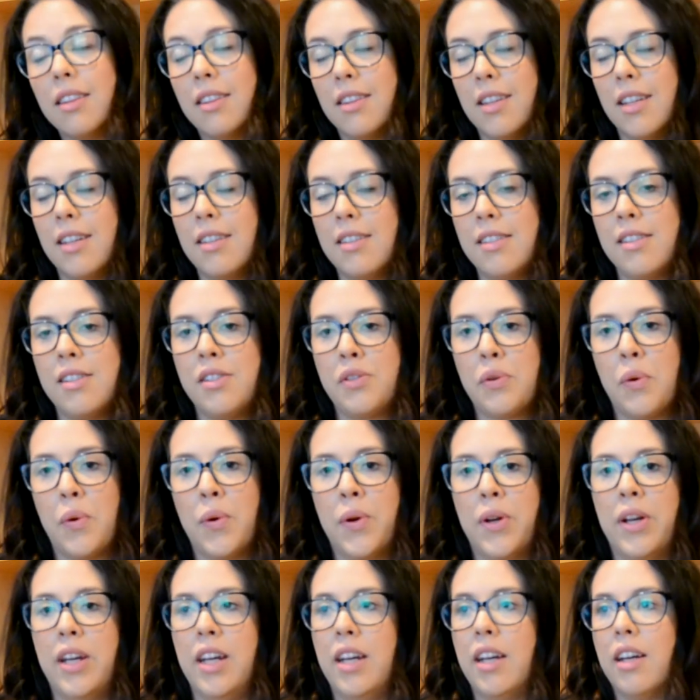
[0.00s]
this
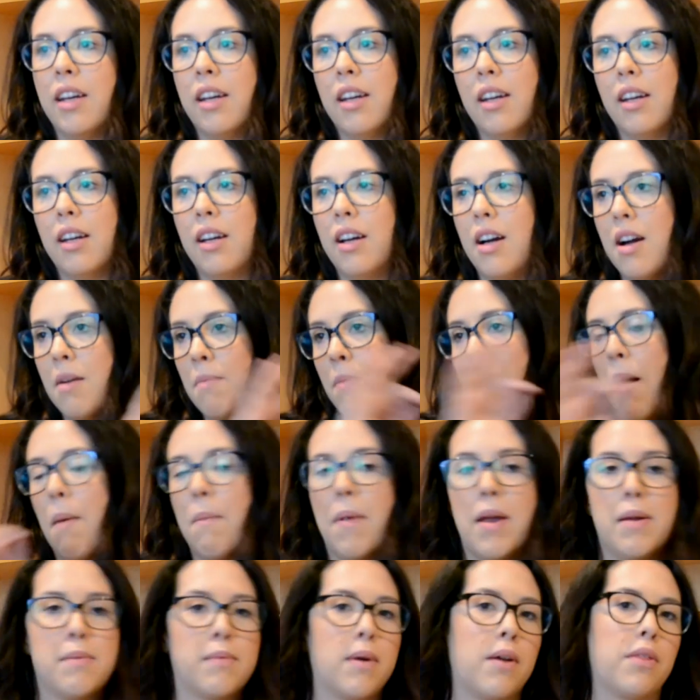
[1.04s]
story about
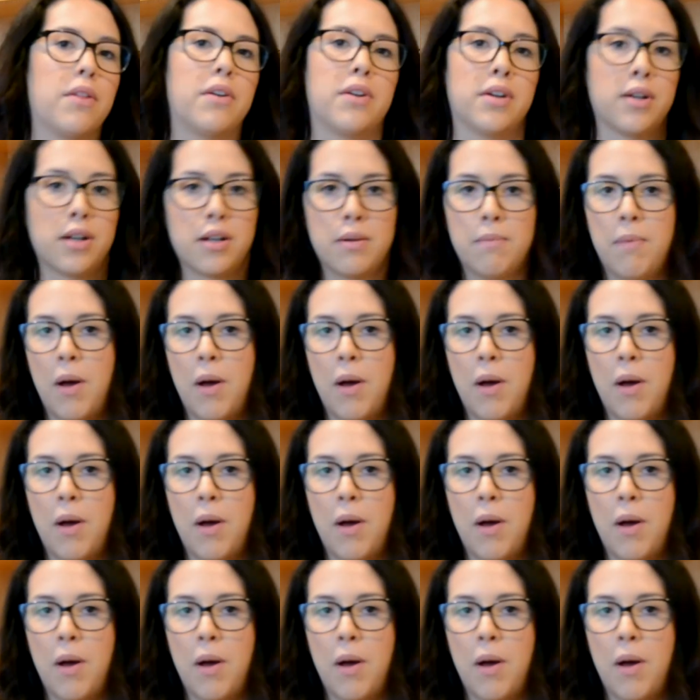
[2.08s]
my mother and